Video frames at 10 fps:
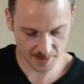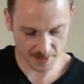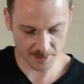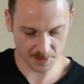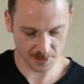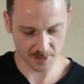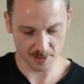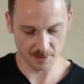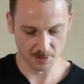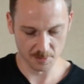I'll
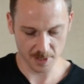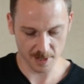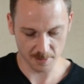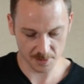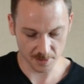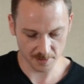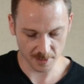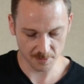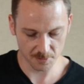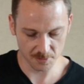loop it up. So
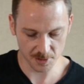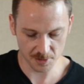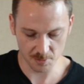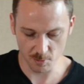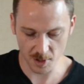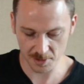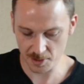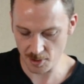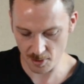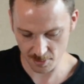I'll do just one
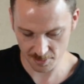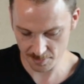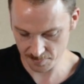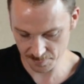chord.